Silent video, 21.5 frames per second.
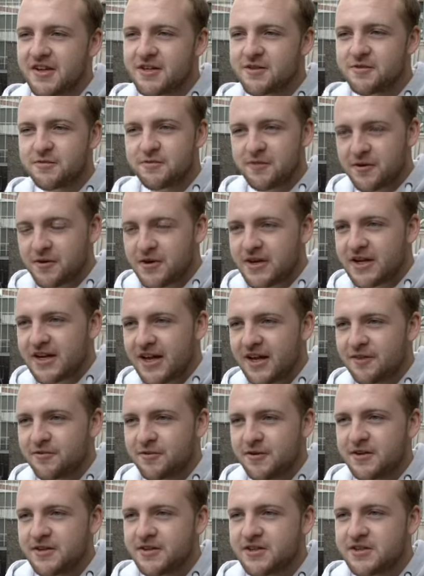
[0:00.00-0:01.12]
is very
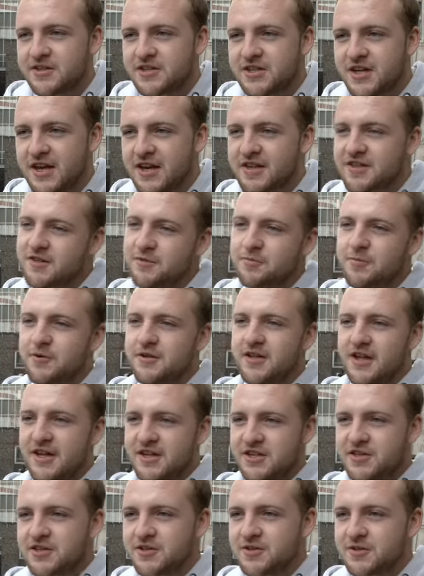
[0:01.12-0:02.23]
clever. She has the
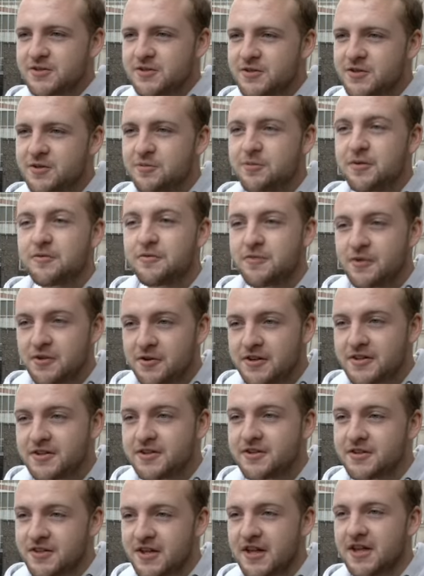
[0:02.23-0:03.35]
potential to be very
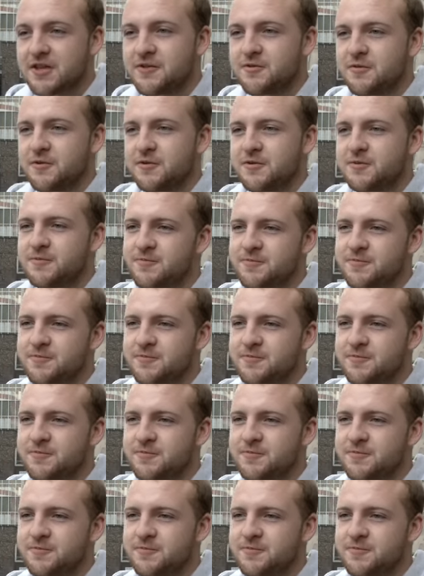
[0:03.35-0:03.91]
successful.